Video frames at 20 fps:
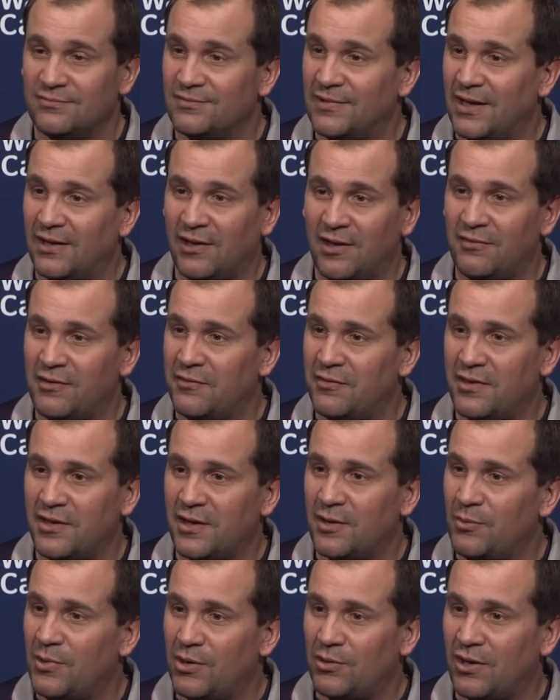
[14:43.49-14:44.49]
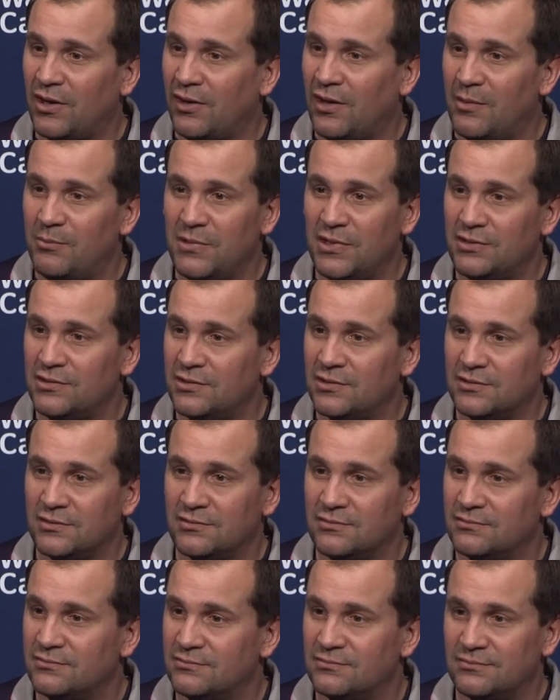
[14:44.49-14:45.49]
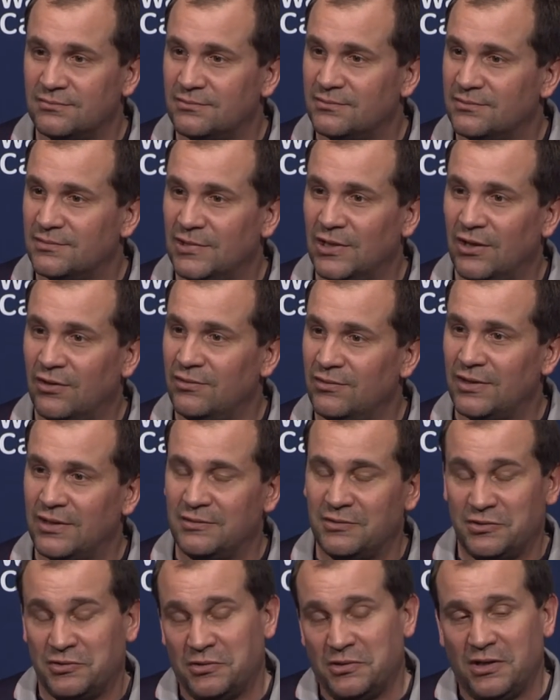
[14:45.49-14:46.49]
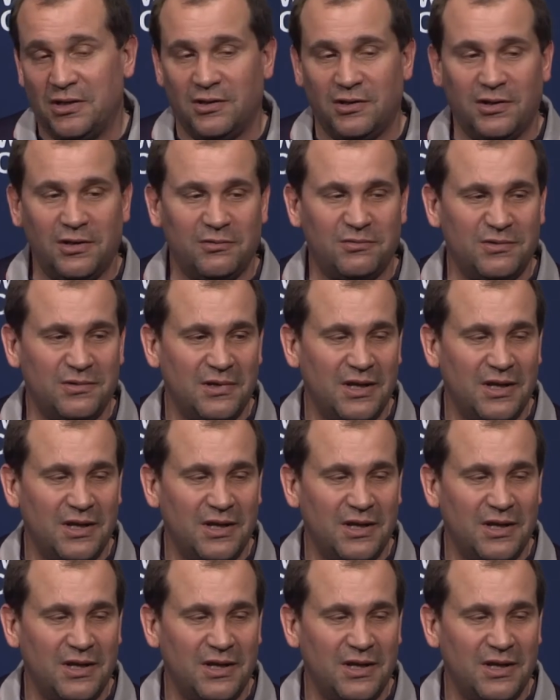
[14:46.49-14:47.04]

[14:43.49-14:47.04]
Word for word: I love everything about Columbus, and you know, it's you,